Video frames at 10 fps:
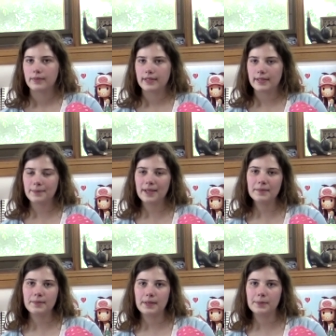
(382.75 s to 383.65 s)

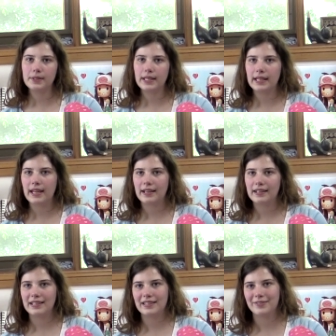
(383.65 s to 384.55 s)
Sometimes people can
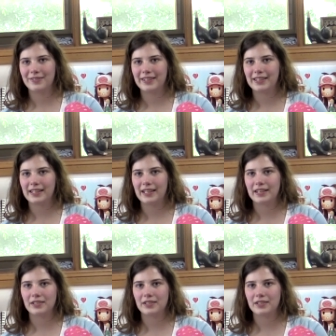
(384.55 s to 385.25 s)
get into really